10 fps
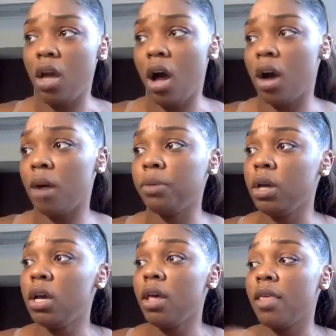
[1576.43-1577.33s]
Um,
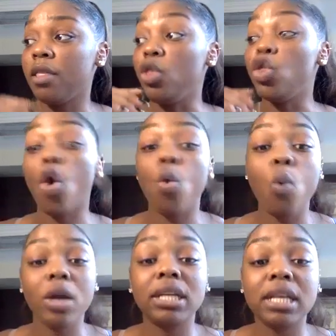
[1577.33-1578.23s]
know
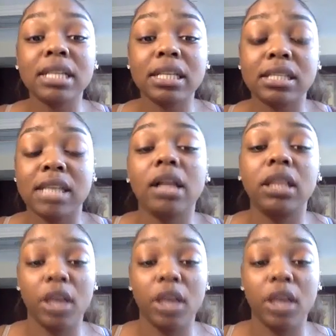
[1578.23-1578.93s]
what it is exactly